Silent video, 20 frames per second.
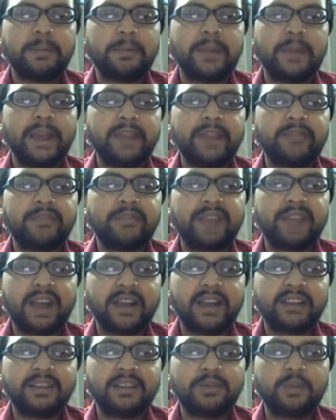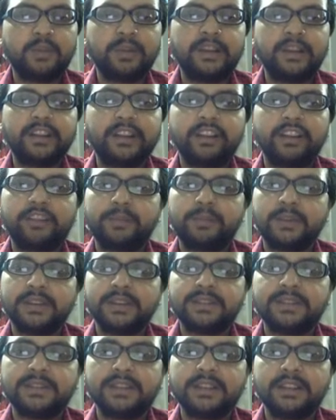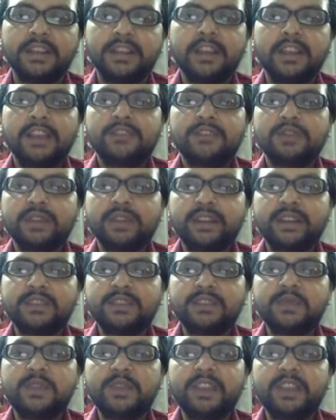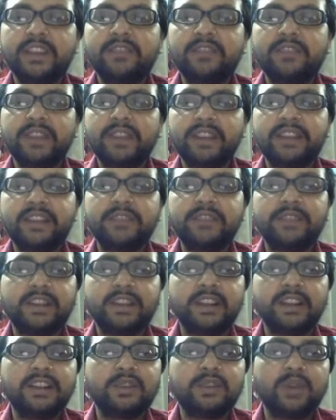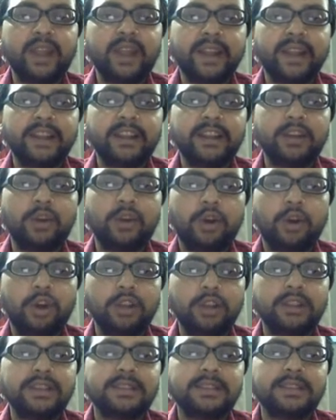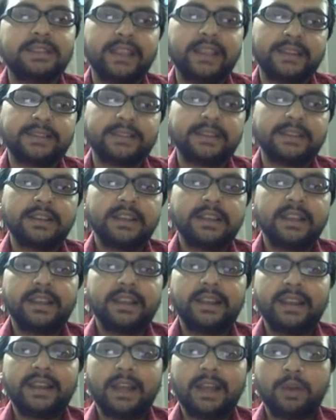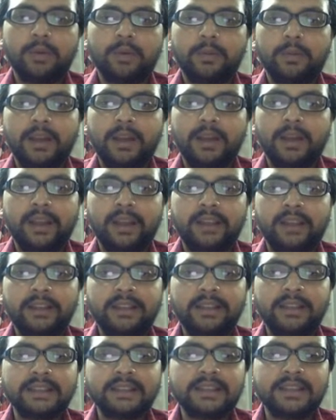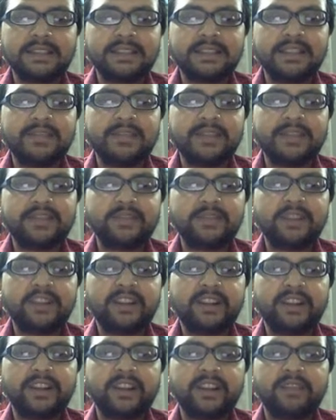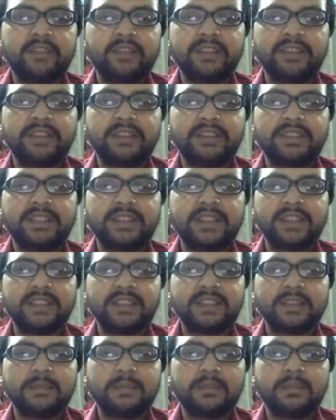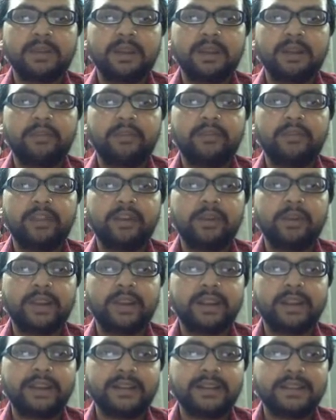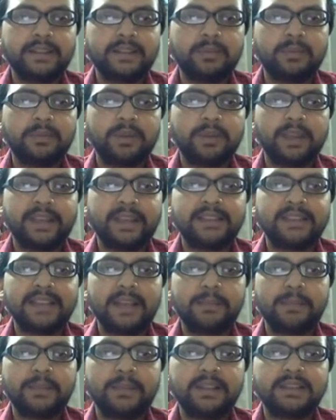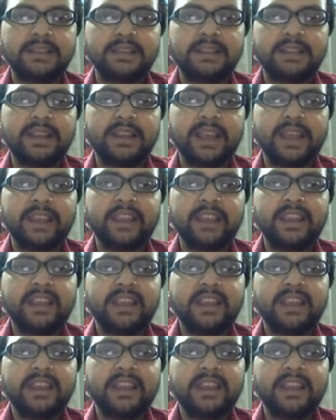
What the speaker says: by far the mobility of person. So it is very, very difficult to handle all these things. Now, other things are self-explanatory. We'll just take some, we'll look at it some examples like